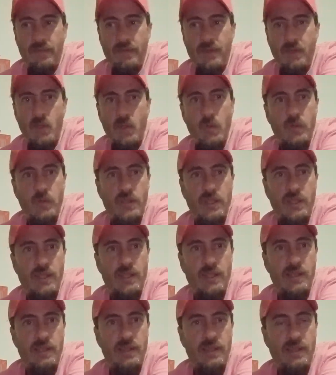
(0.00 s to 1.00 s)
who
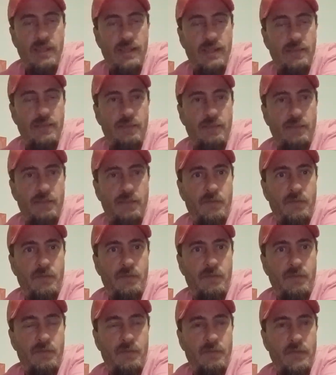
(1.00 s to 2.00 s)
the
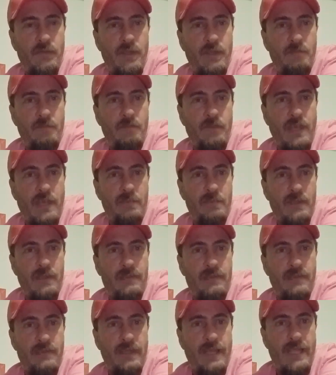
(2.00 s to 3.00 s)

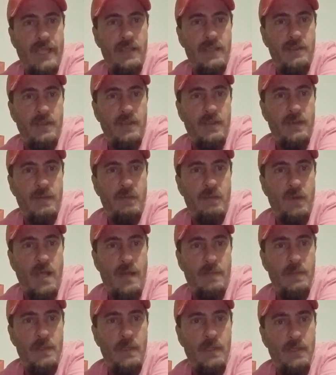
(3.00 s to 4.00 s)
famous legend of
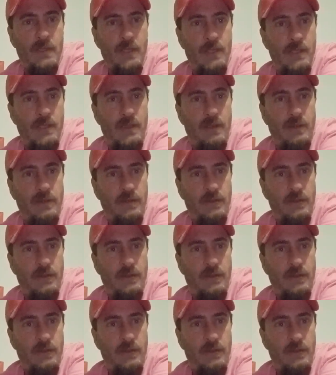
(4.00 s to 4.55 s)
Robin Hood